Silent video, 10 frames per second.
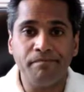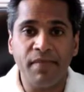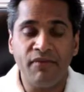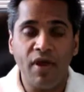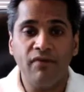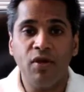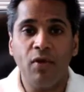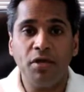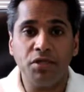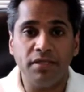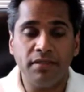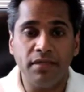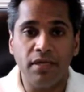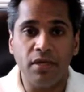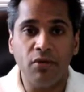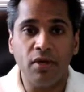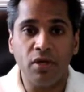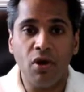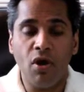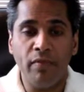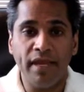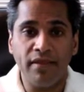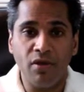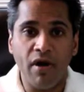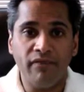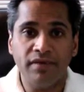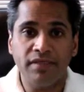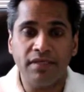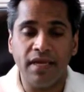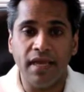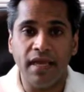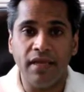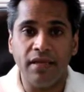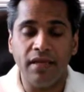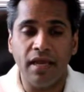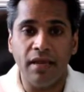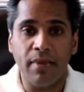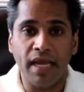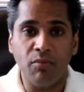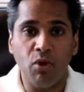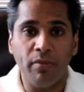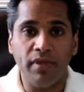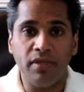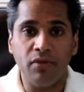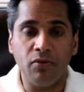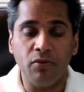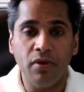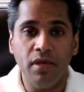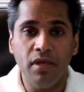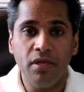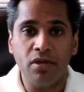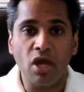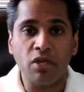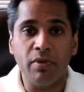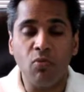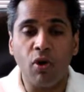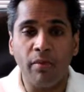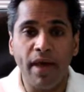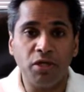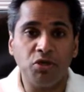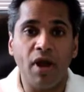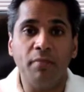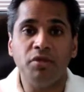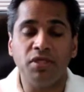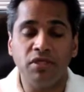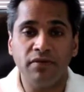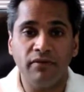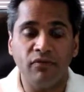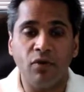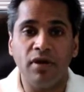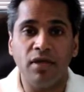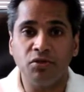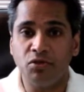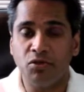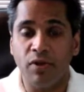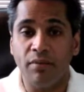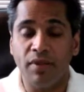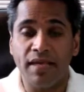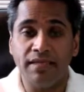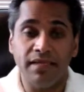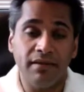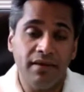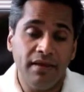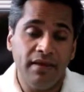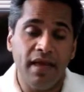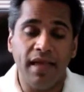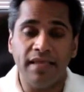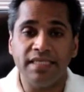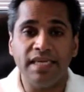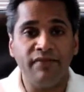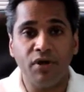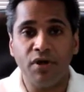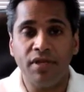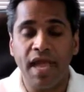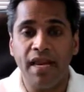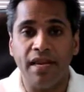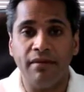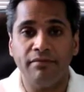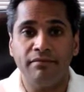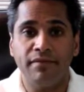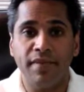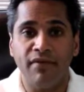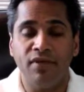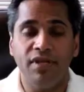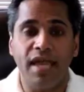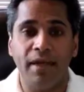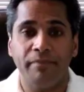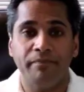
If you have any questions, you can call me at the office and make an appointment to talk to me more about your options for non-surgical rhinoplasty and to see if you're a good candidate. Have a good day.